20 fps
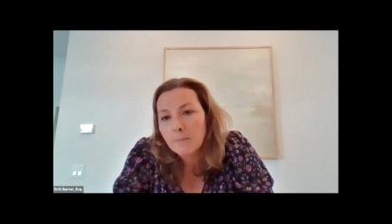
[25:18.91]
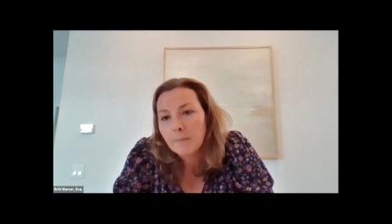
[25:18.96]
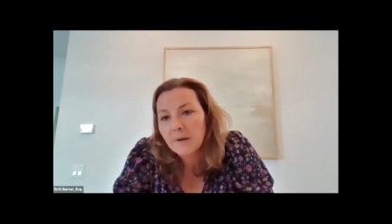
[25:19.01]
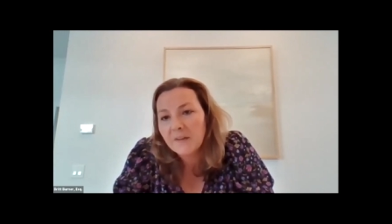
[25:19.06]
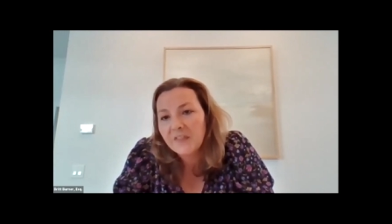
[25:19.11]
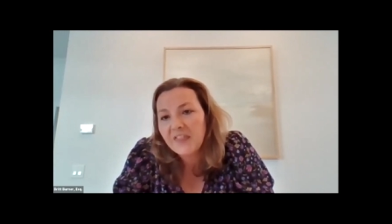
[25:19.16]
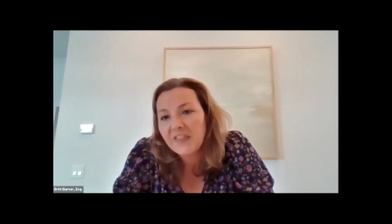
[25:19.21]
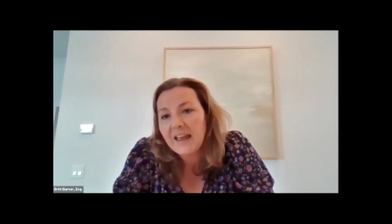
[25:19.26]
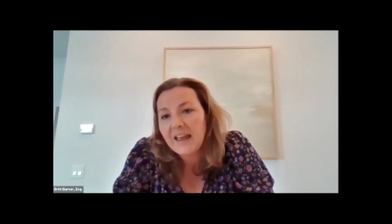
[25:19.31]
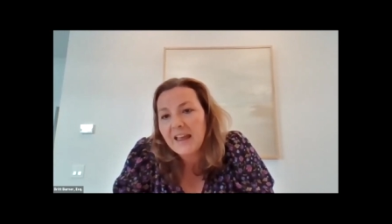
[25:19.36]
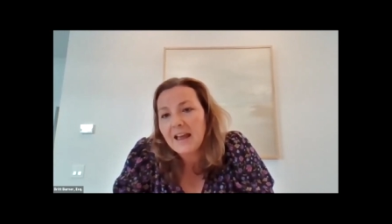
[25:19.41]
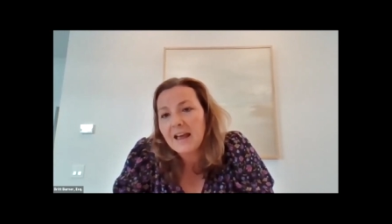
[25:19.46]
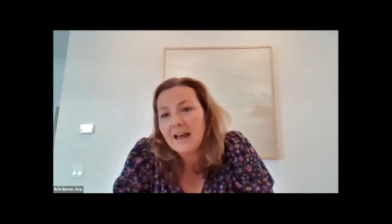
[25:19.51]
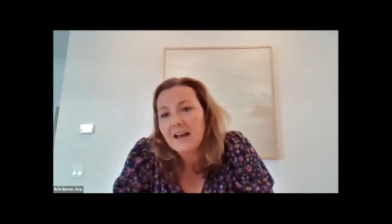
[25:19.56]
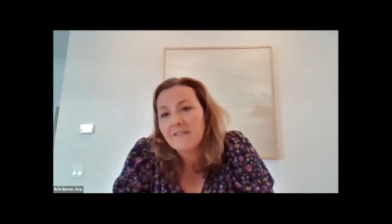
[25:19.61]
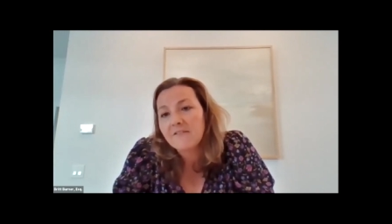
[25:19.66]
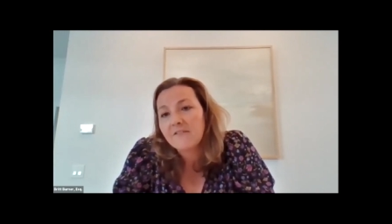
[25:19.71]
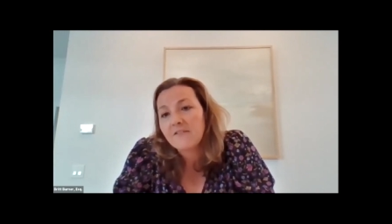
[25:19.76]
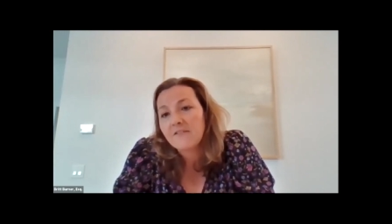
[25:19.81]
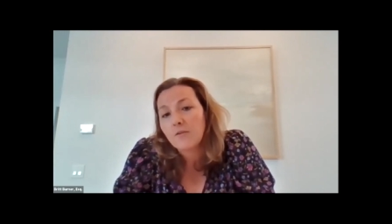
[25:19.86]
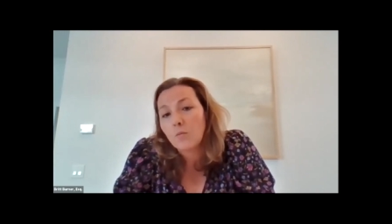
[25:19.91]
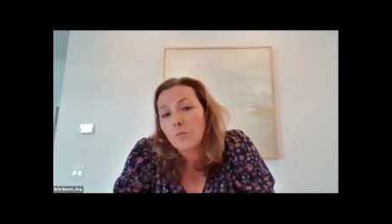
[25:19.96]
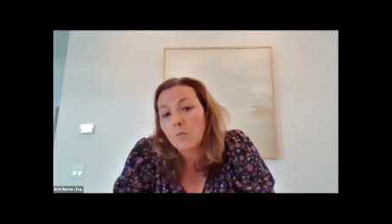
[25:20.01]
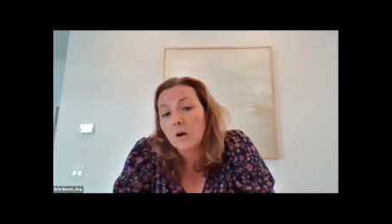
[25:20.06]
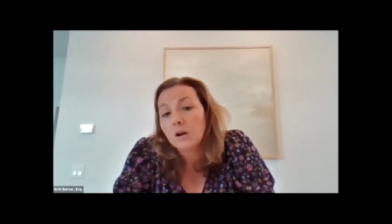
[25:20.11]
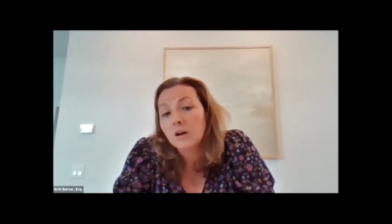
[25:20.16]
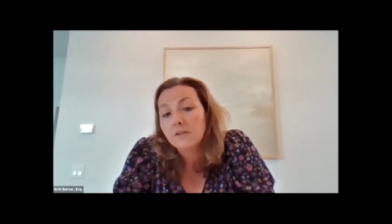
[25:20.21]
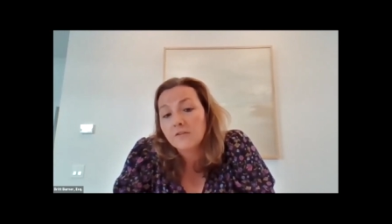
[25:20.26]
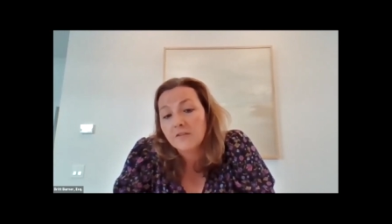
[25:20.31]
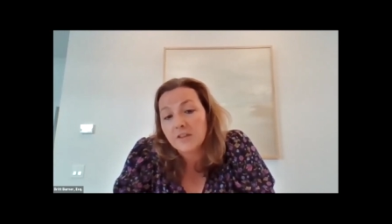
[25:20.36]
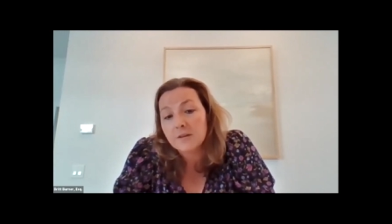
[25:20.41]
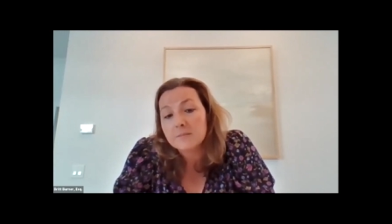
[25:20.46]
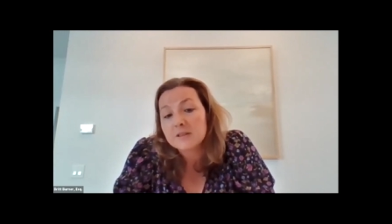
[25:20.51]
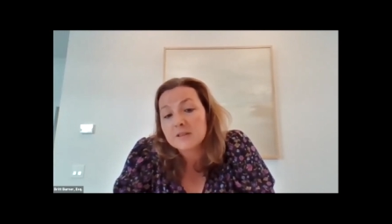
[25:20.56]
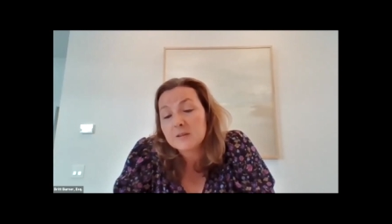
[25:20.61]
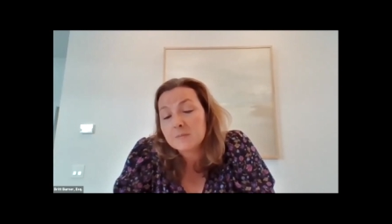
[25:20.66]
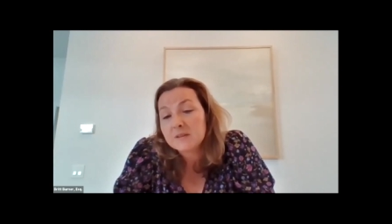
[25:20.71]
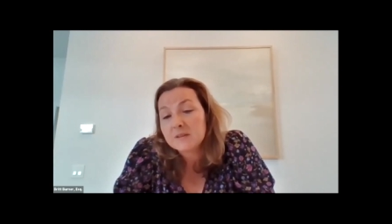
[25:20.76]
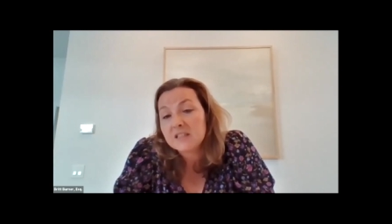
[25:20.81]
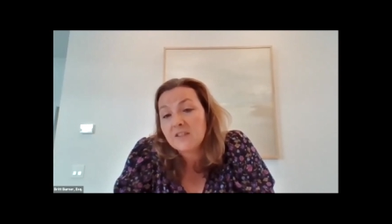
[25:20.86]
but they have one of them
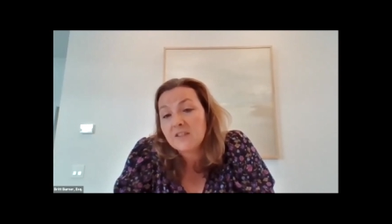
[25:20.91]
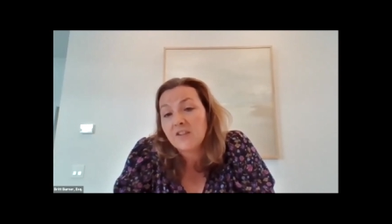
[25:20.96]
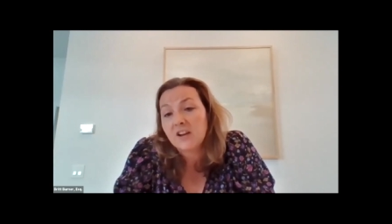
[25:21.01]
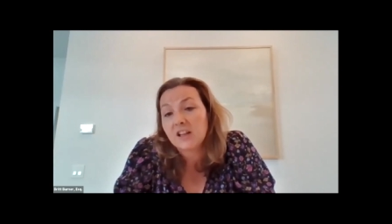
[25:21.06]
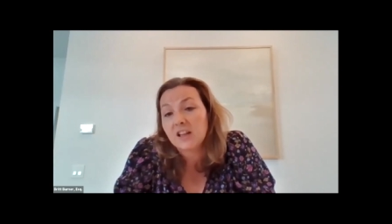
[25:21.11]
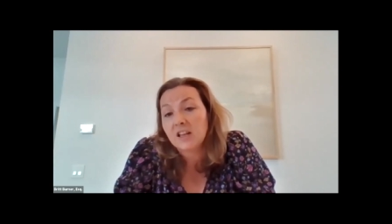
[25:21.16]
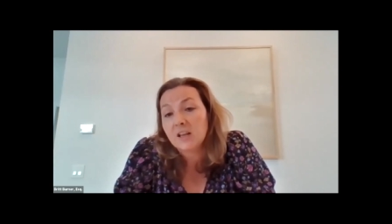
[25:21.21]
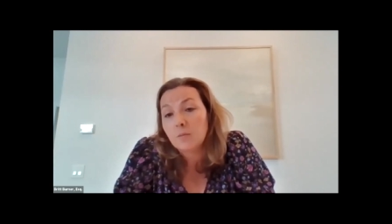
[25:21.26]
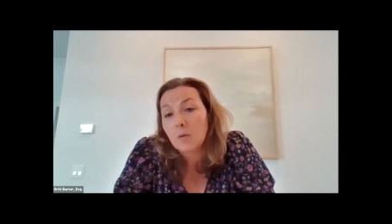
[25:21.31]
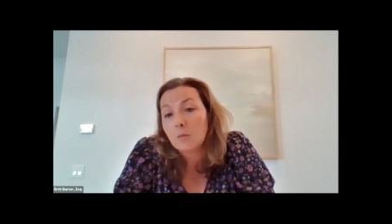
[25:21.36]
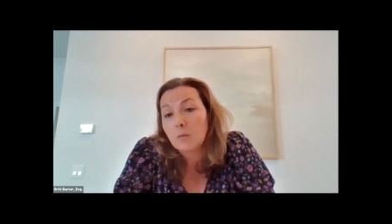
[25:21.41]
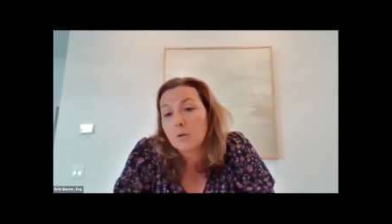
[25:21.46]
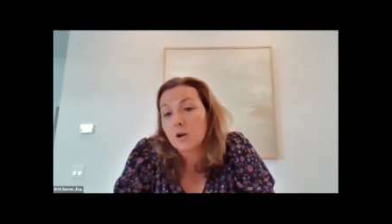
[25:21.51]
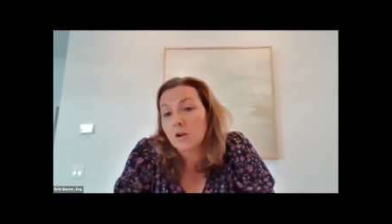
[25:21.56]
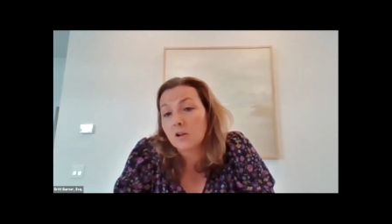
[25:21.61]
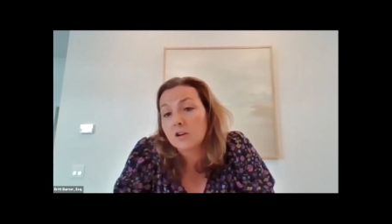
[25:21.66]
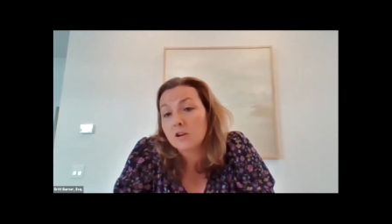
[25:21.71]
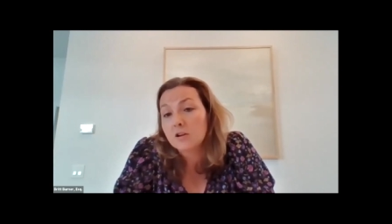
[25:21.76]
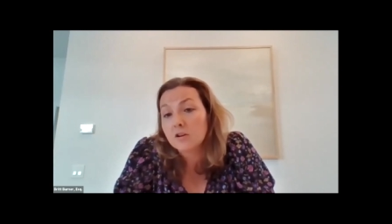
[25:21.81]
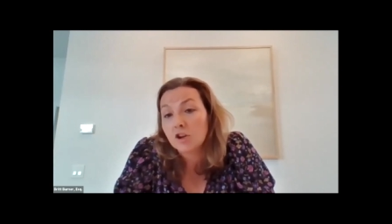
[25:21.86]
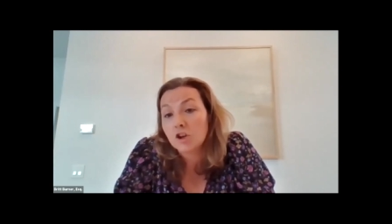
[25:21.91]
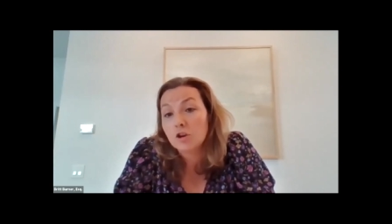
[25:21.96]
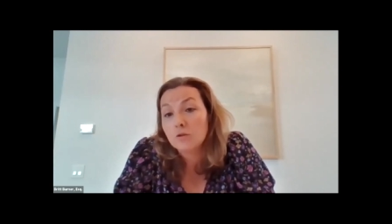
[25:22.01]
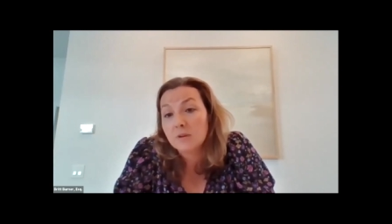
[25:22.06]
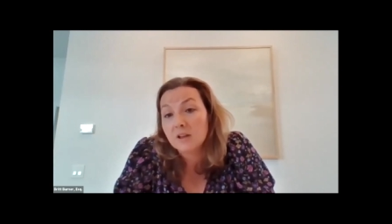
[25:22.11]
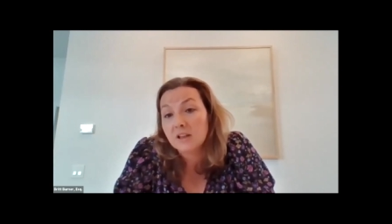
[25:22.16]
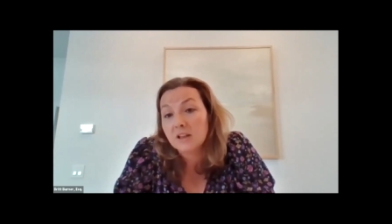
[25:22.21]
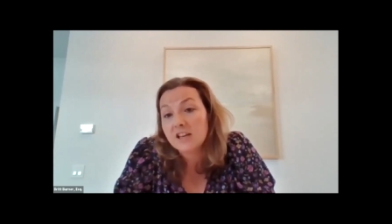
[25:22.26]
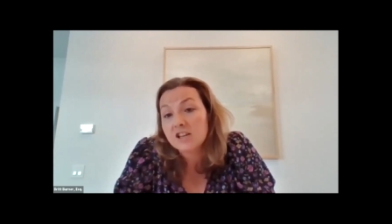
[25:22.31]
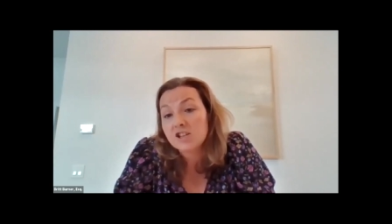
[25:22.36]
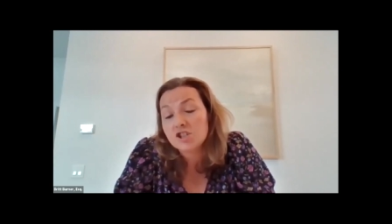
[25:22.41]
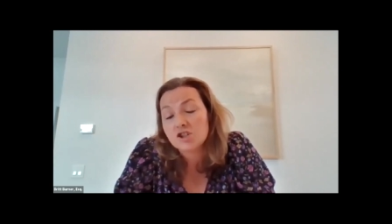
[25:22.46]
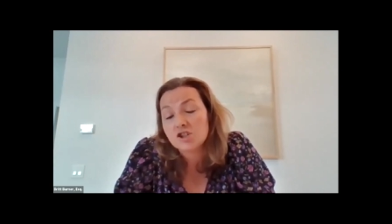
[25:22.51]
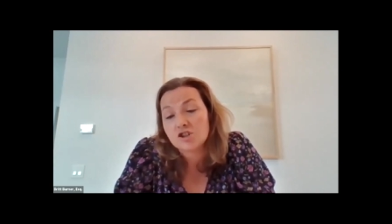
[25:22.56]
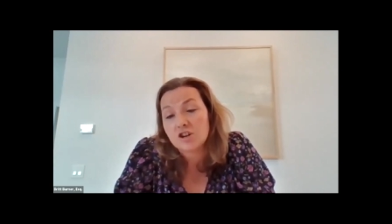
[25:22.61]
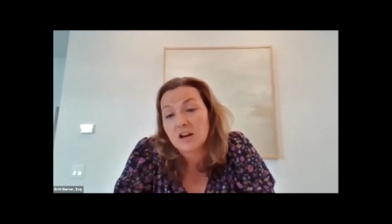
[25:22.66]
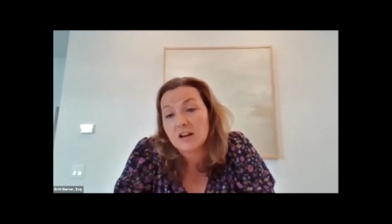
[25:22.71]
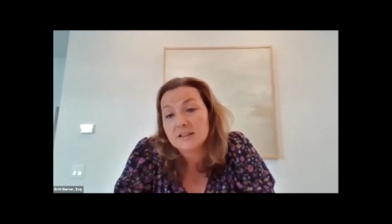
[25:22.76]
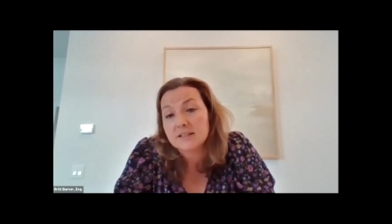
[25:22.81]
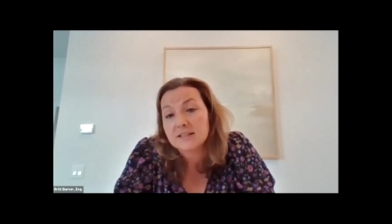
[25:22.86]
specifically, what we call an accumulation
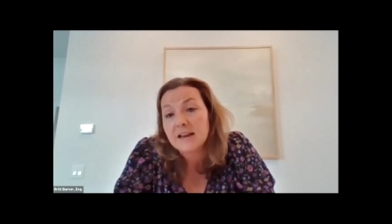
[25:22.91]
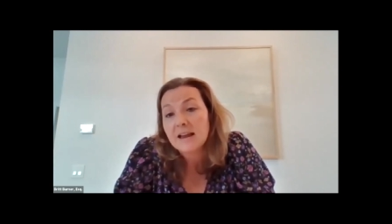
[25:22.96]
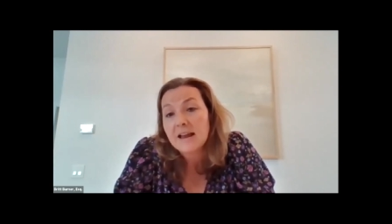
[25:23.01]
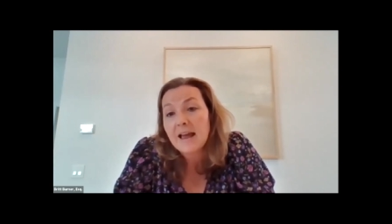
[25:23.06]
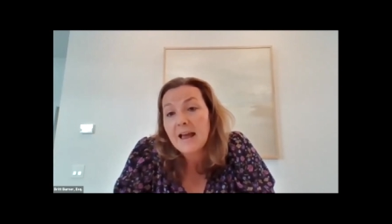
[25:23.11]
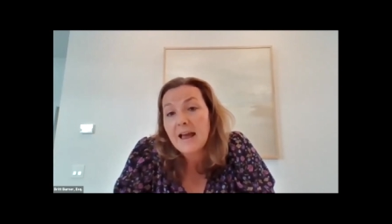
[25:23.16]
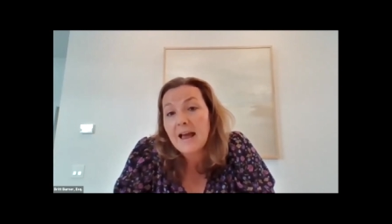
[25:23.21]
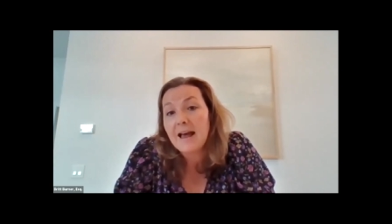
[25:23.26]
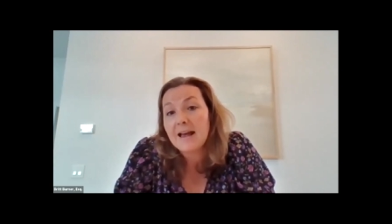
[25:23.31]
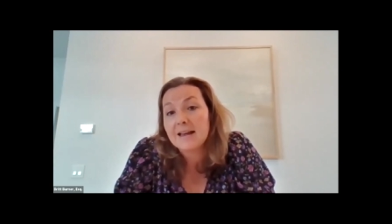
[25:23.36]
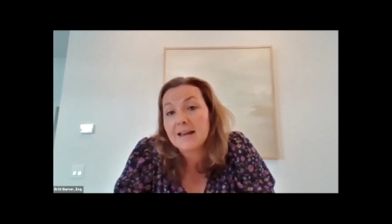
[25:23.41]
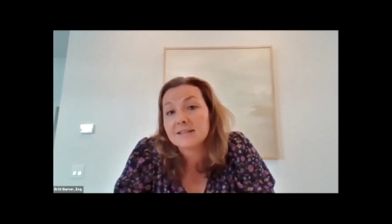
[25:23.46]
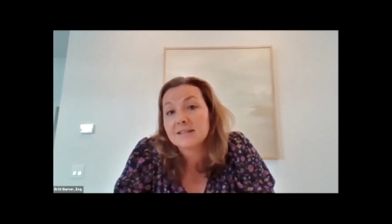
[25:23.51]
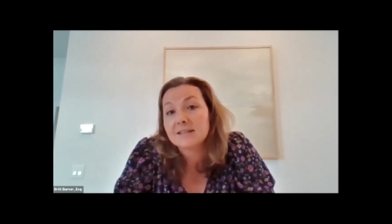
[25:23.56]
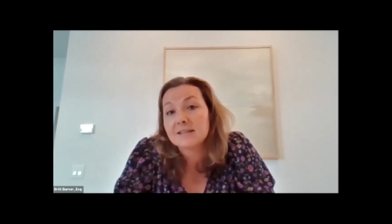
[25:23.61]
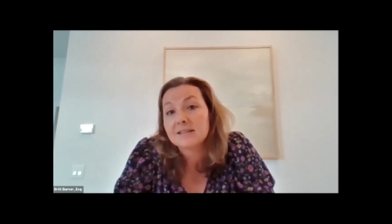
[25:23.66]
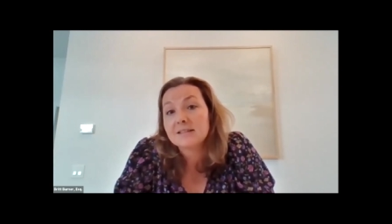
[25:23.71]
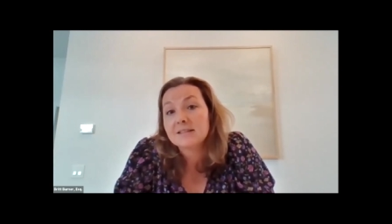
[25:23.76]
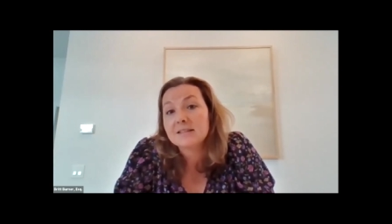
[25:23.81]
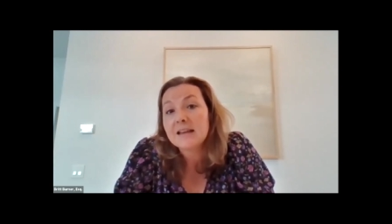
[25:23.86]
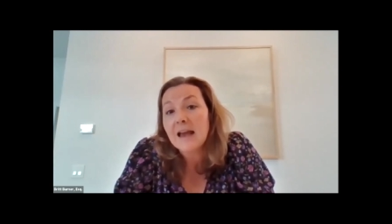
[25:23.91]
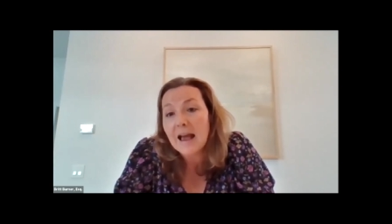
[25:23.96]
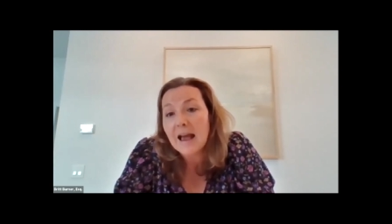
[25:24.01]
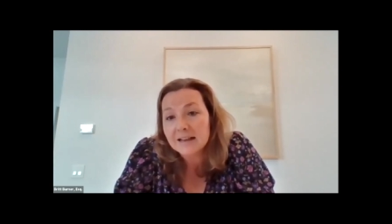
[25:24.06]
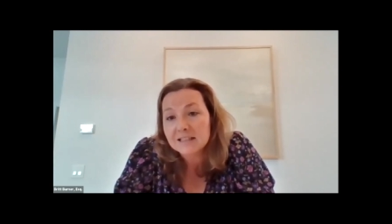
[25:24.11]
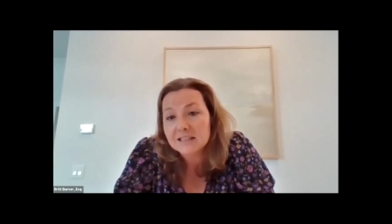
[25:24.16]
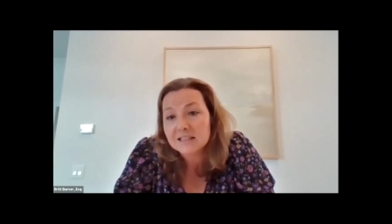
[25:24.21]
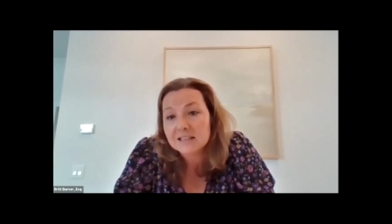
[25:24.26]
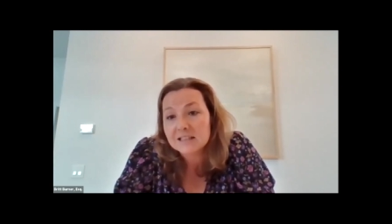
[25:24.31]
trust, has tax